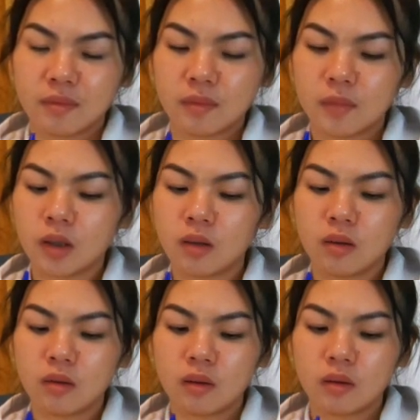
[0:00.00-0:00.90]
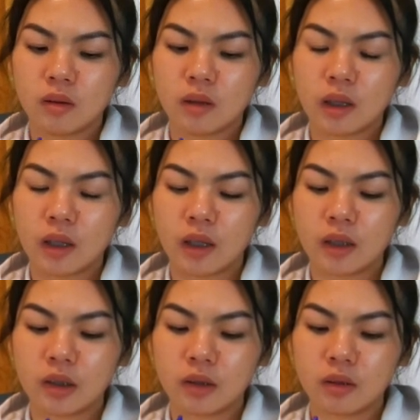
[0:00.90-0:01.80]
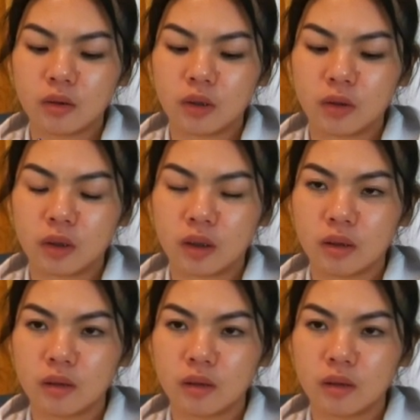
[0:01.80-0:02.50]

No, I tell the real thing,